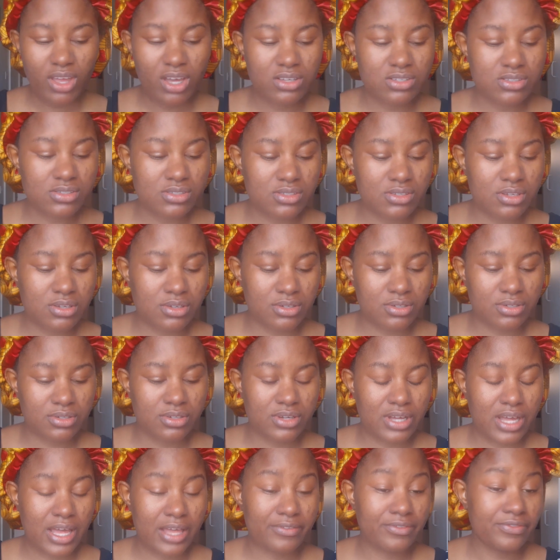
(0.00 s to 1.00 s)

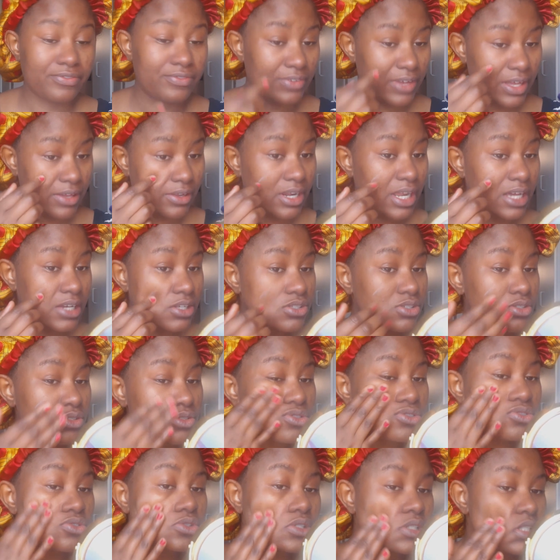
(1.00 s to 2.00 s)
So I like to
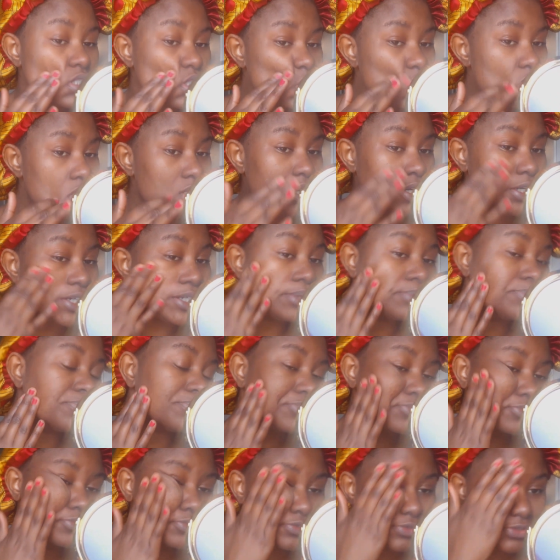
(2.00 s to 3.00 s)
use this
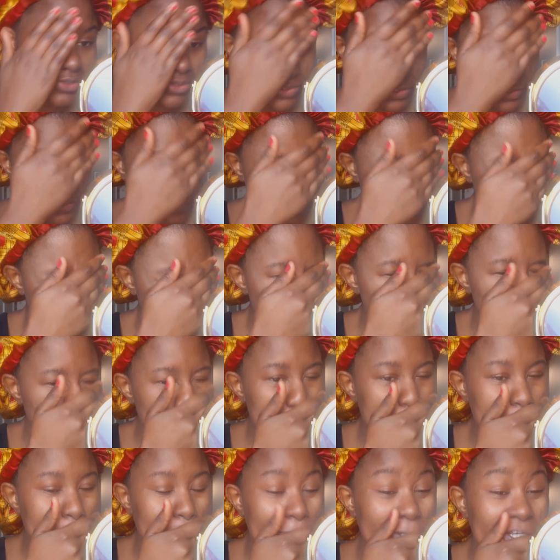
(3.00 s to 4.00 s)

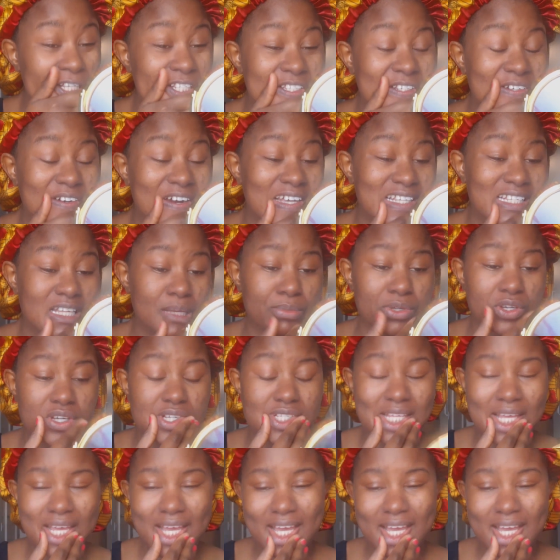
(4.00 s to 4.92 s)
face moisturizer because I